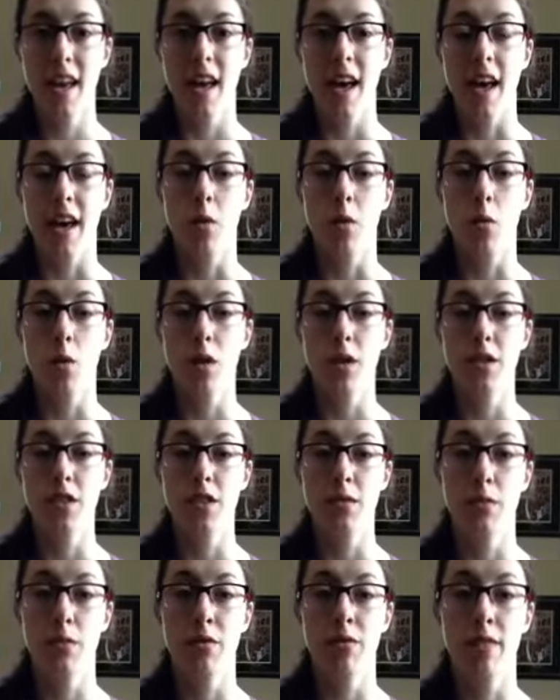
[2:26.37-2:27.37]
and works
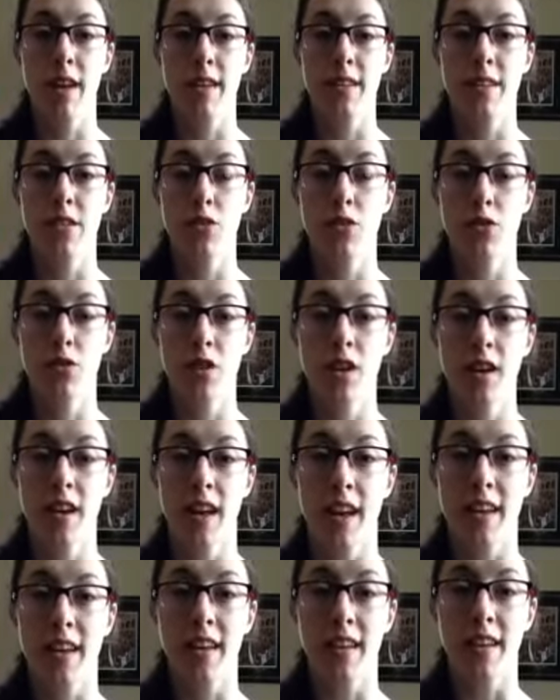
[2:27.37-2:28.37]
to prevent trunk
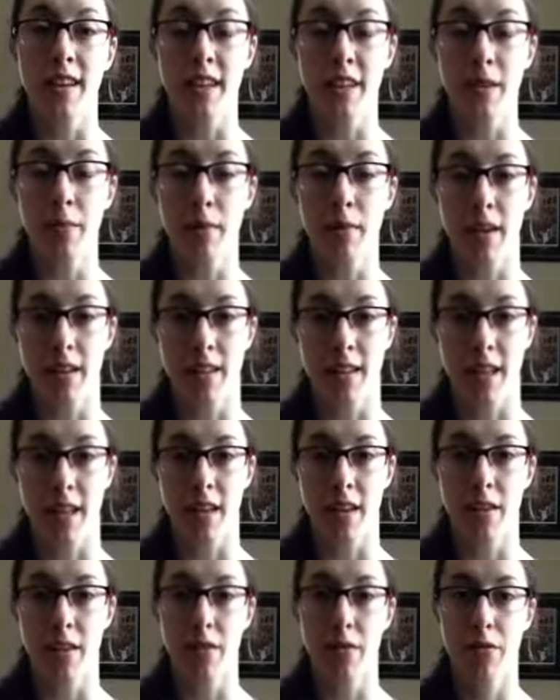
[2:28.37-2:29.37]
and knee
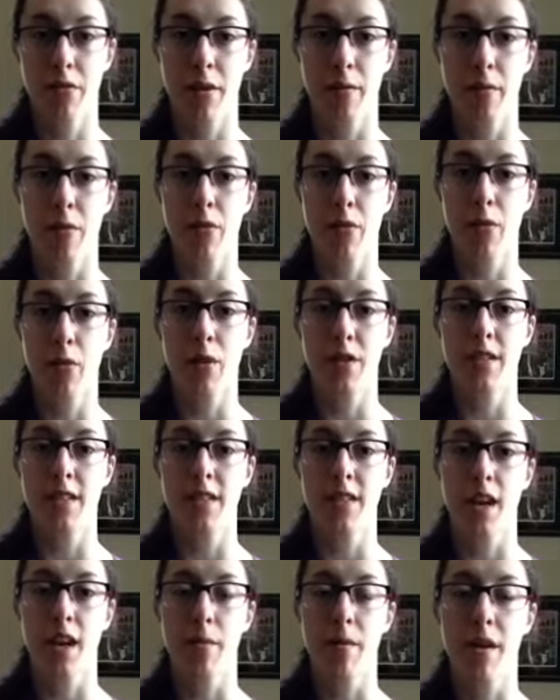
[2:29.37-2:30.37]
buckling from the forces
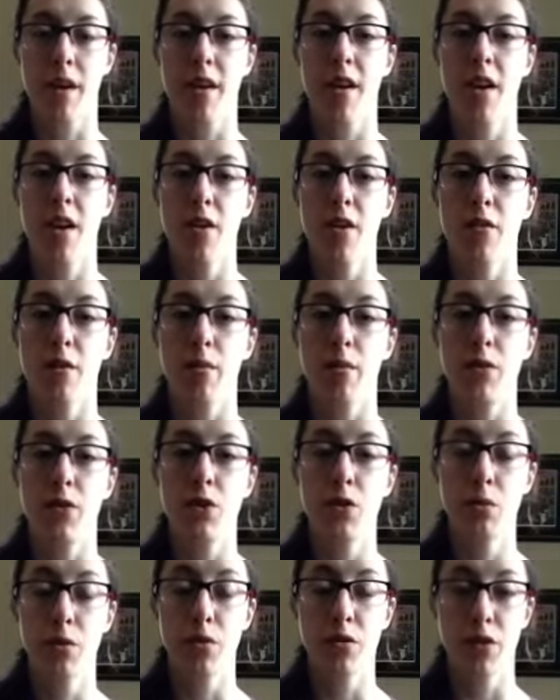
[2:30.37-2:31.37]
coming from the
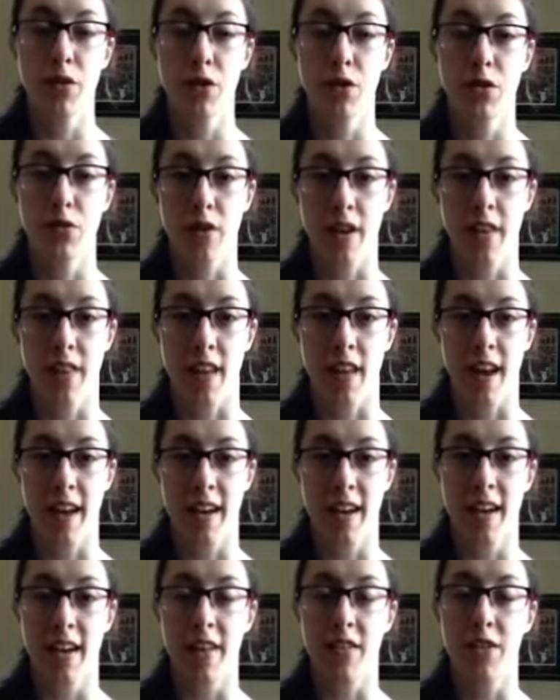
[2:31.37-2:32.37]
superficial front
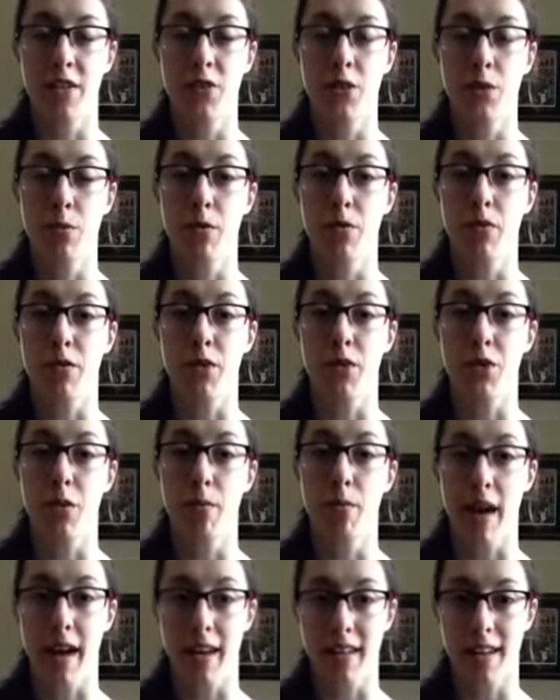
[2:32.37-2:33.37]
line and the superficial
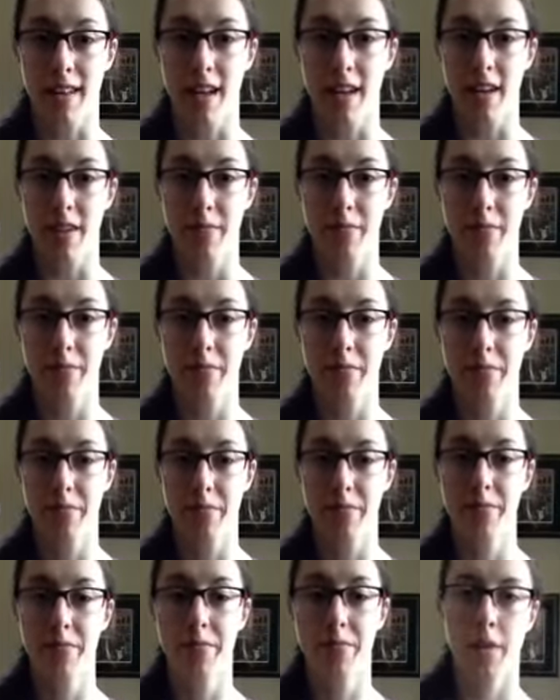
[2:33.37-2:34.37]
back line.
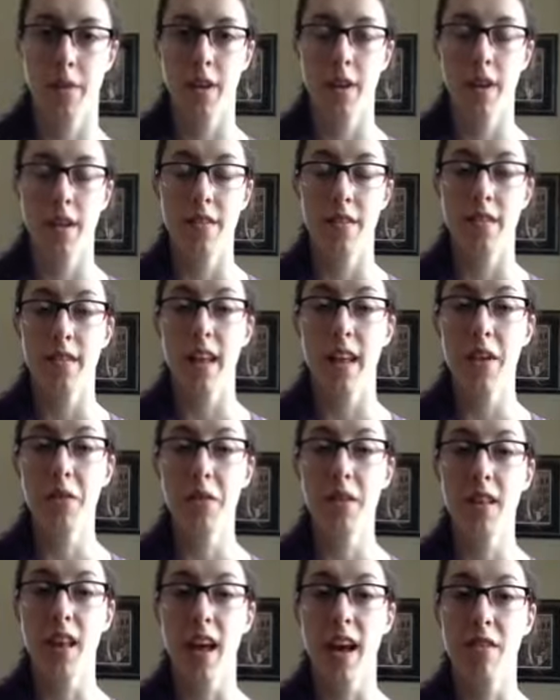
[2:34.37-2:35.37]
The
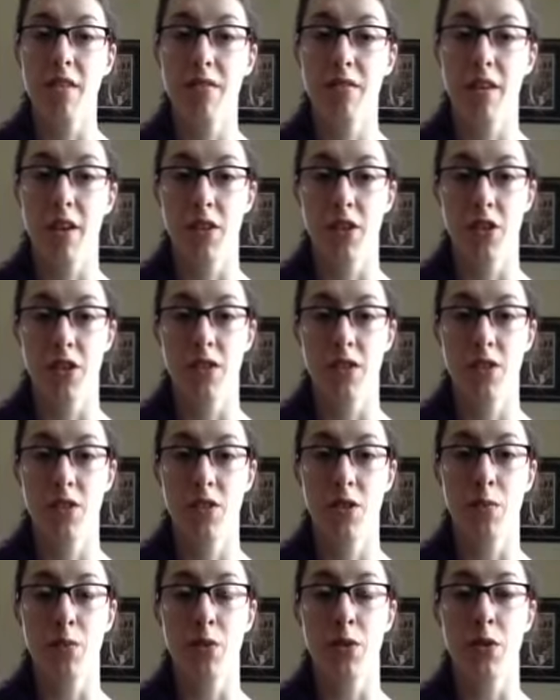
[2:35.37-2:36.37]
lateral line functions
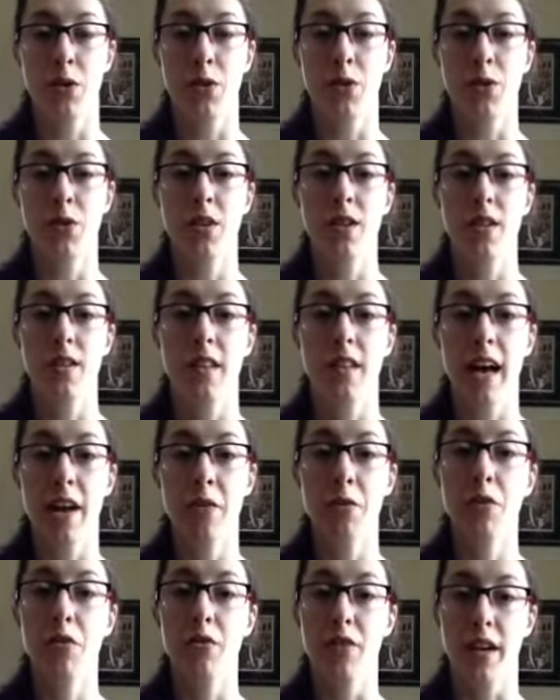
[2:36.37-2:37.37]
to produce
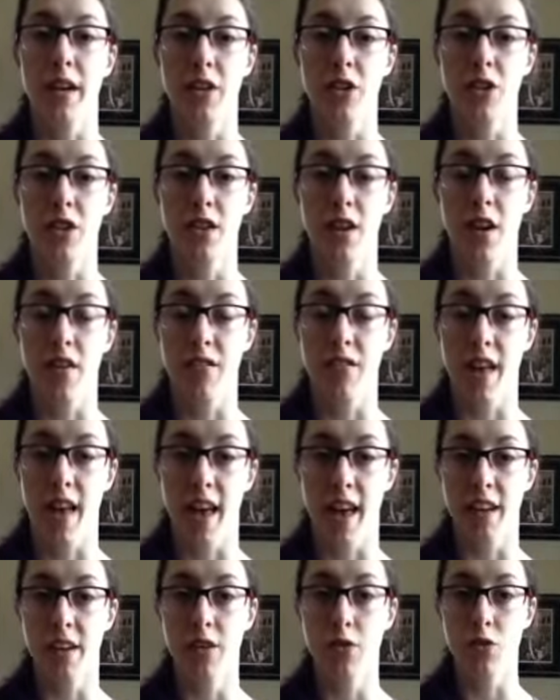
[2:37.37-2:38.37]
lateral flexion of the
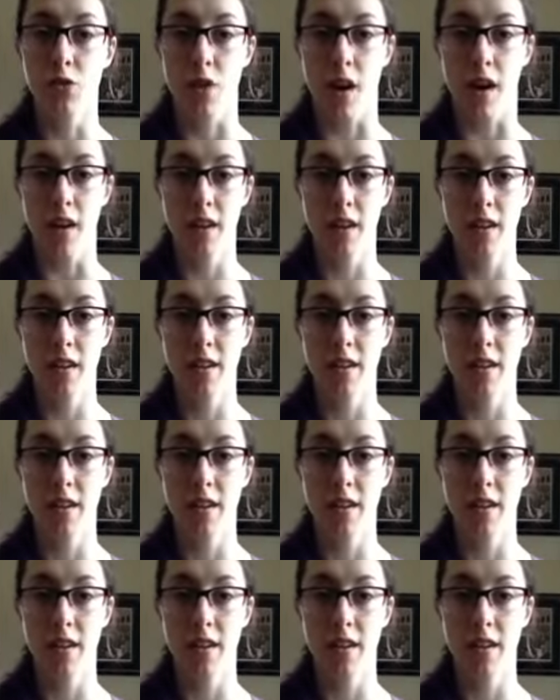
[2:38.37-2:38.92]
head and trunk,